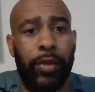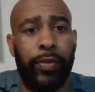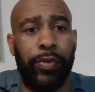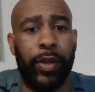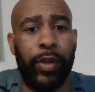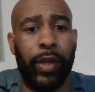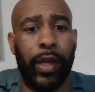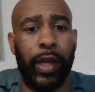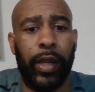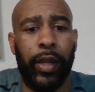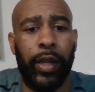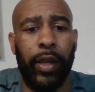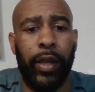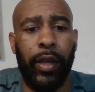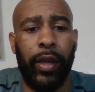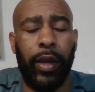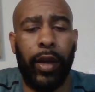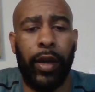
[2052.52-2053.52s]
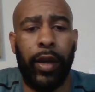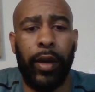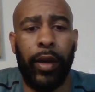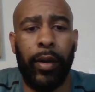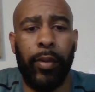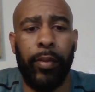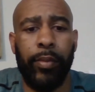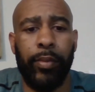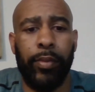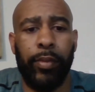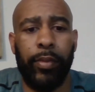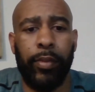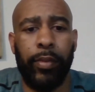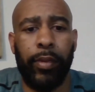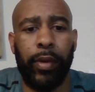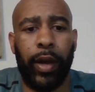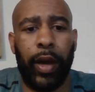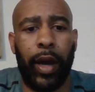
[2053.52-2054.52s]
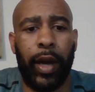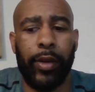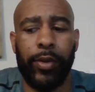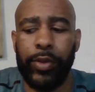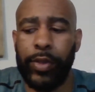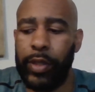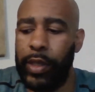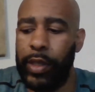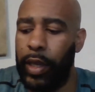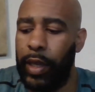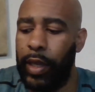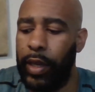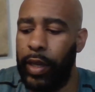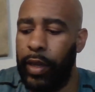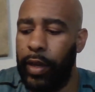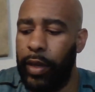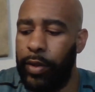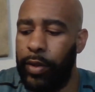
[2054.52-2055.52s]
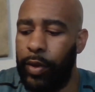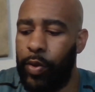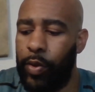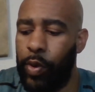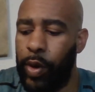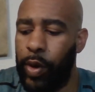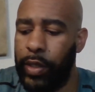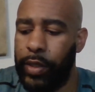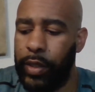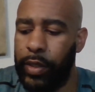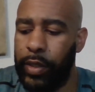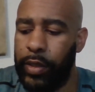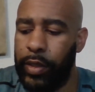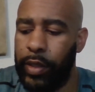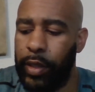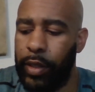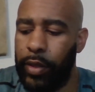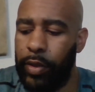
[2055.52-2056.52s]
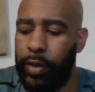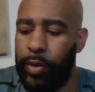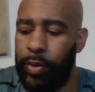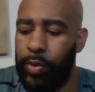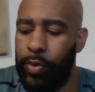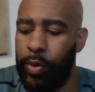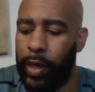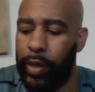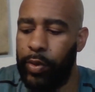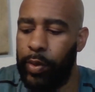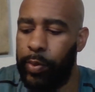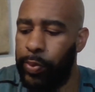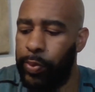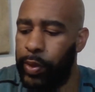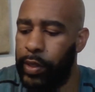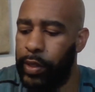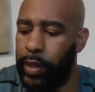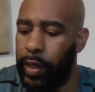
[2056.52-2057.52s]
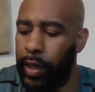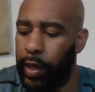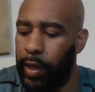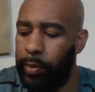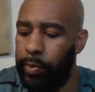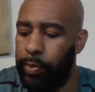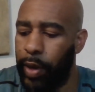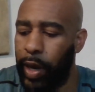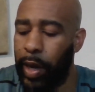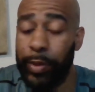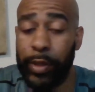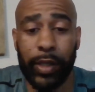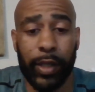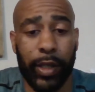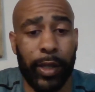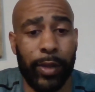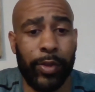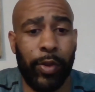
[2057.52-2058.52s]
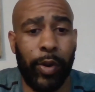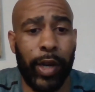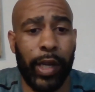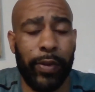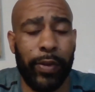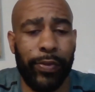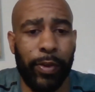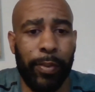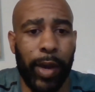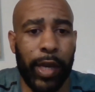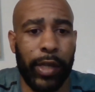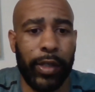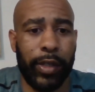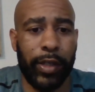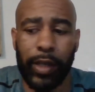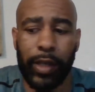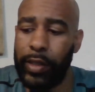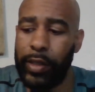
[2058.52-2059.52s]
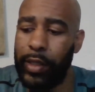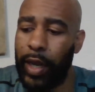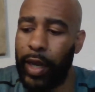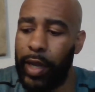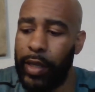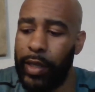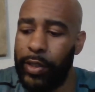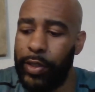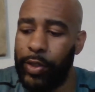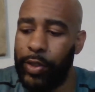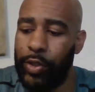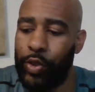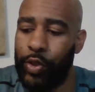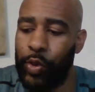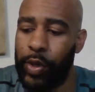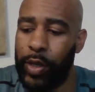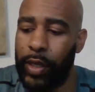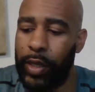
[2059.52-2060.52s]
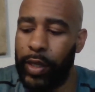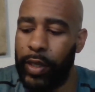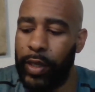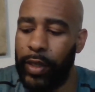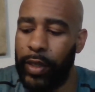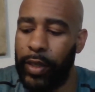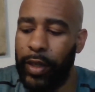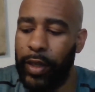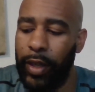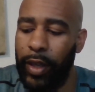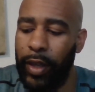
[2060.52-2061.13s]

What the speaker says: you for that. I don't see any other questions in the queue. I do appreciate, Bobby said that was great information, and Tanya just joined in.